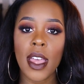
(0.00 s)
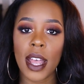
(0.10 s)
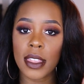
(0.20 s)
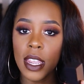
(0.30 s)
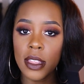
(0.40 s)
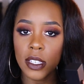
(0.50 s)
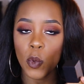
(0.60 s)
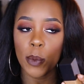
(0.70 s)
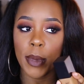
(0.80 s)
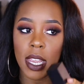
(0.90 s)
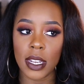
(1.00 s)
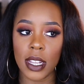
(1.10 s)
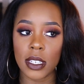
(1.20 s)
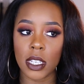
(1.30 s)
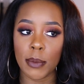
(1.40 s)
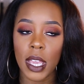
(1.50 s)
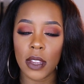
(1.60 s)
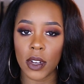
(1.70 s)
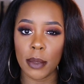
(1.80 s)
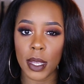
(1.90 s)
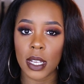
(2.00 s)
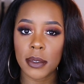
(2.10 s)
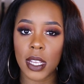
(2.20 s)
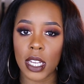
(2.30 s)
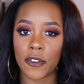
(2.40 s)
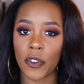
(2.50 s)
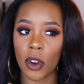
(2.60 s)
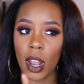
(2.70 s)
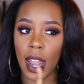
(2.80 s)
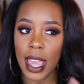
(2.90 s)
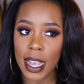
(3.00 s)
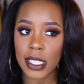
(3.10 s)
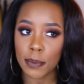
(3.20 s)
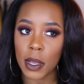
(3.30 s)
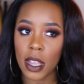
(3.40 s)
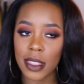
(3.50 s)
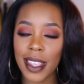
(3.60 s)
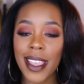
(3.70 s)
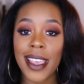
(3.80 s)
I think this one made it into my Everyday Makeup Stash for last month,